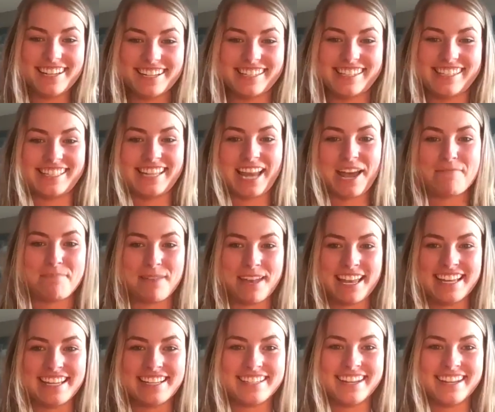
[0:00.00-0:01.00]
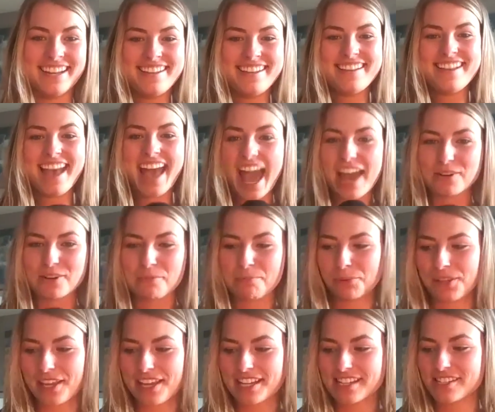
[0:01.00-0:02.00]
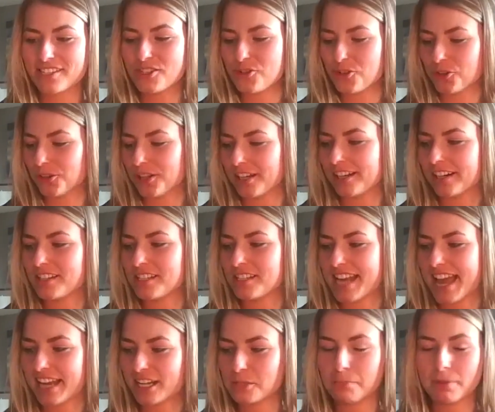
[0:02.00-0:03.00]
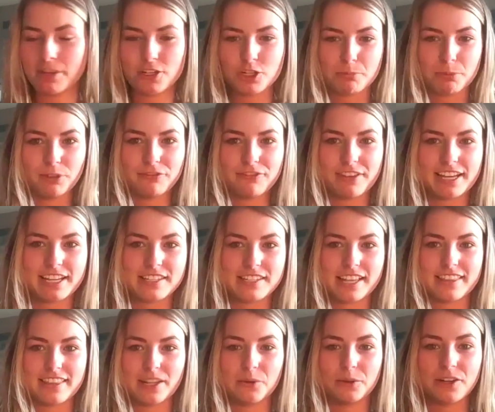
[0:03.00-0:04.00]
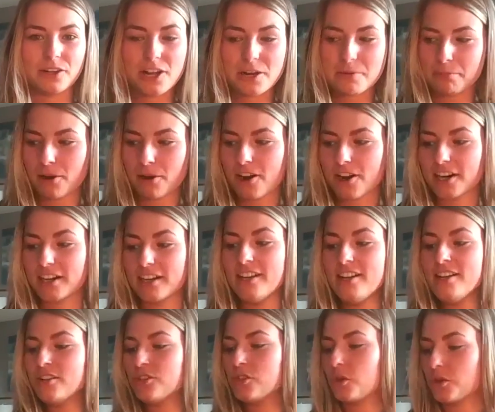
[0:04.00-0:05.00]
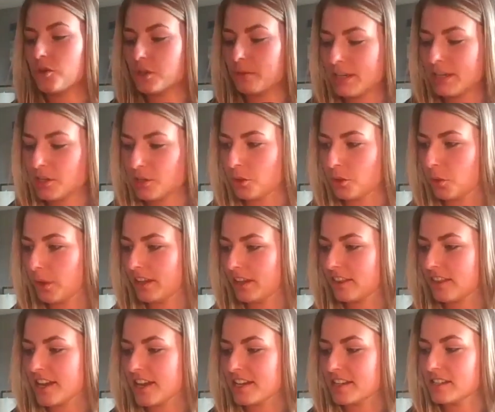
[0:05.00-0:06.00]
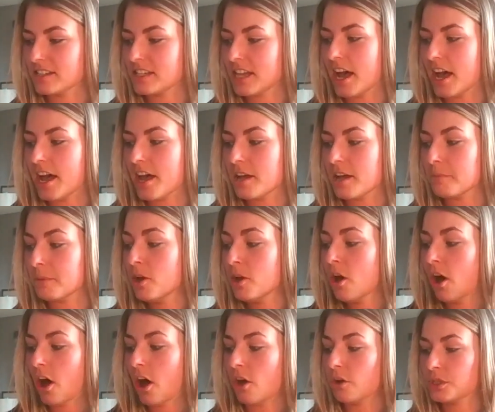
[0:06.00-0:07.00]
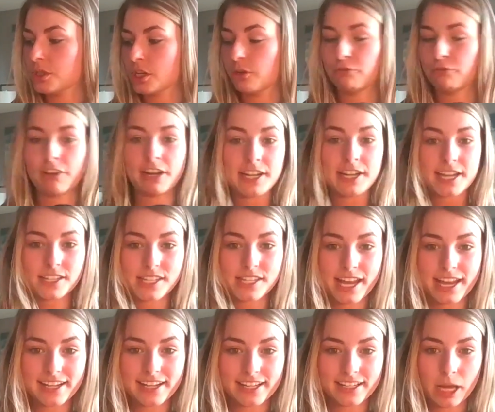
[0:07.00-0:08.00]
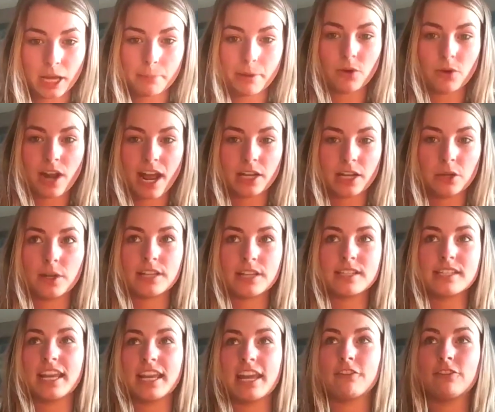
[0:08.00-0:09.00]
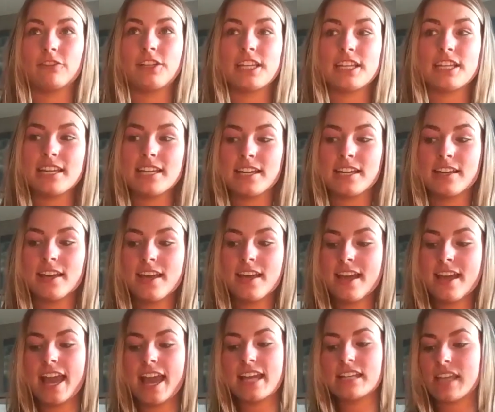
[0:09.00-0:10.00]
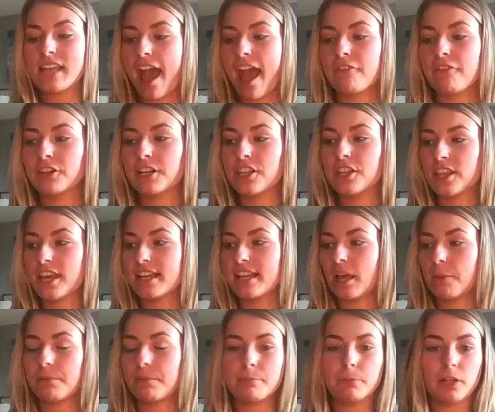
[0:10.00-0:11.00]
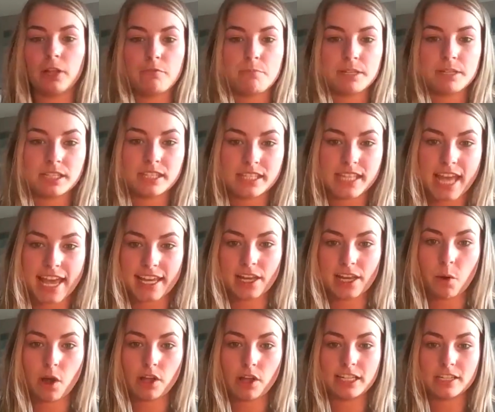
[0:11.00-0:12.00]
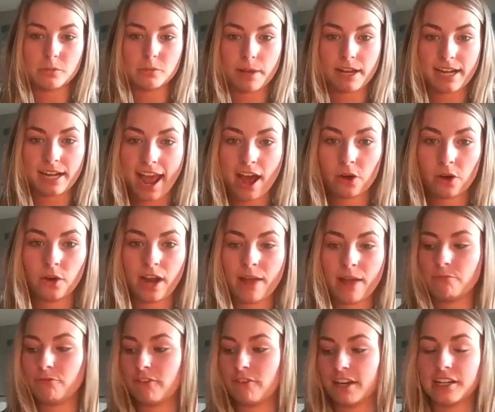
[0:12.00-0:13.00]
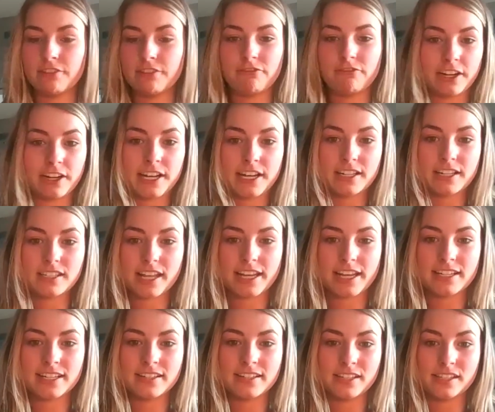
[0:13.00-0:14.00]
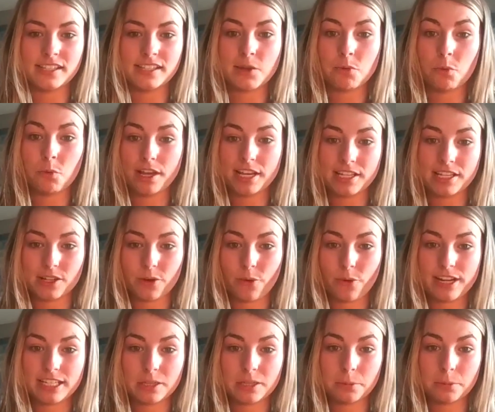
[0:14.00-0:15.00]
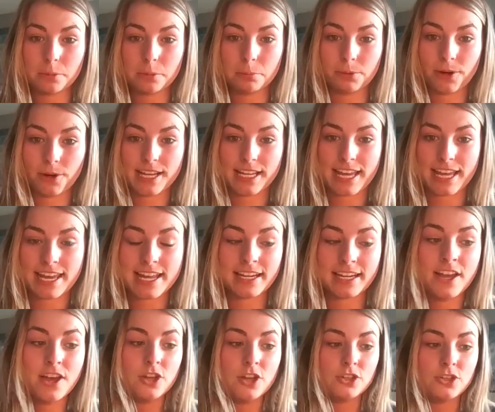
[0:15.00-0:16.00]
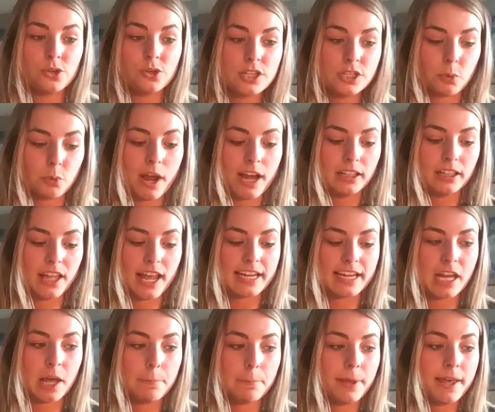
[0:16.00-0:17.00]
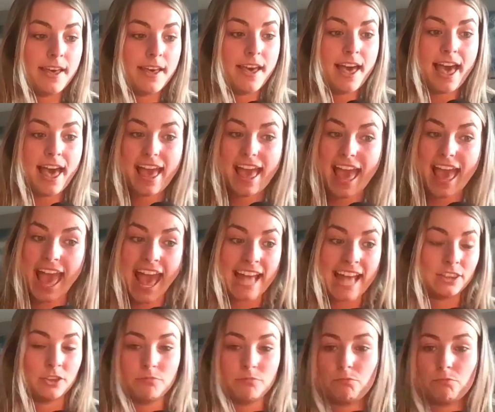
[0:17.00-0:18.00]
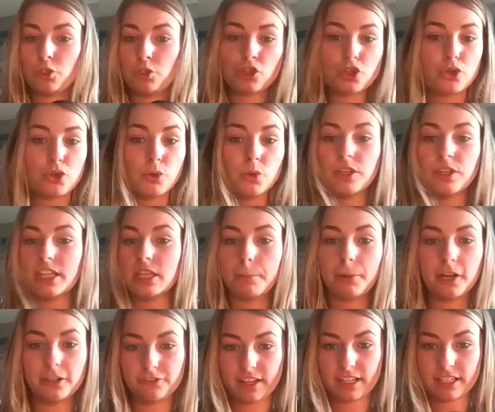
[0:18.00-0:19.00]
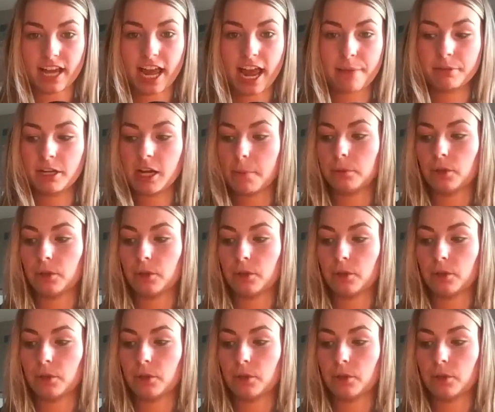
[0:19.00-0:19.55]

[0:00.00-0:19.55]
to step in and replace Joel Eriksson's punchable face. I think we're on par. So those are my two quick things. Um, also very excited about Nyquist. If he is everything that people have been saying while he's been out. I'm very, very excited to see what he's going to bring in to this wild lineup at truly the perfect time come